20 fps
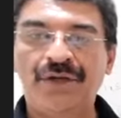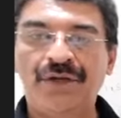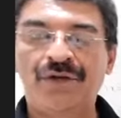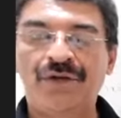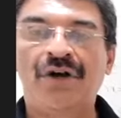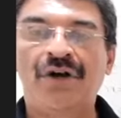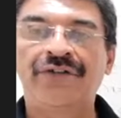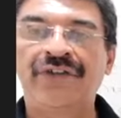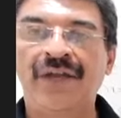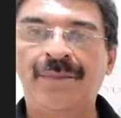
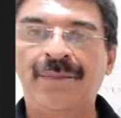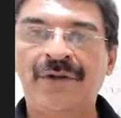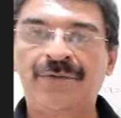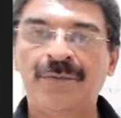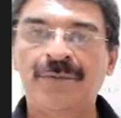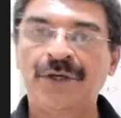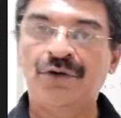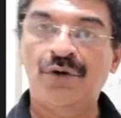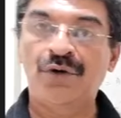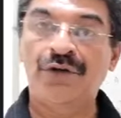cos a plus b,
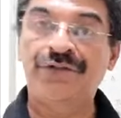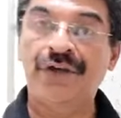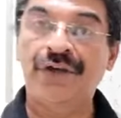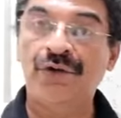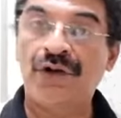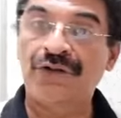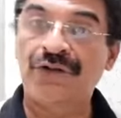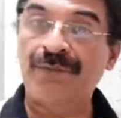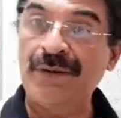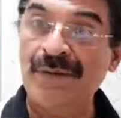cos a
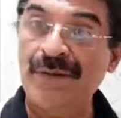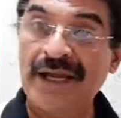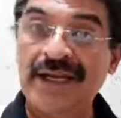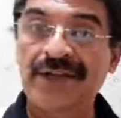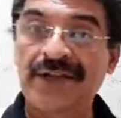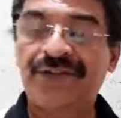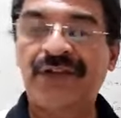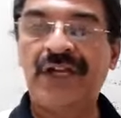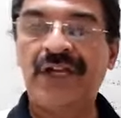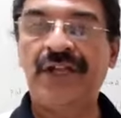cos b minus
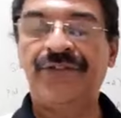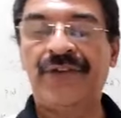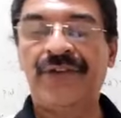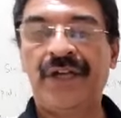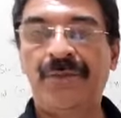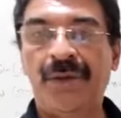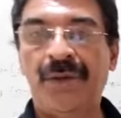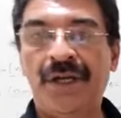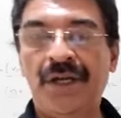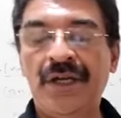sin a sin b,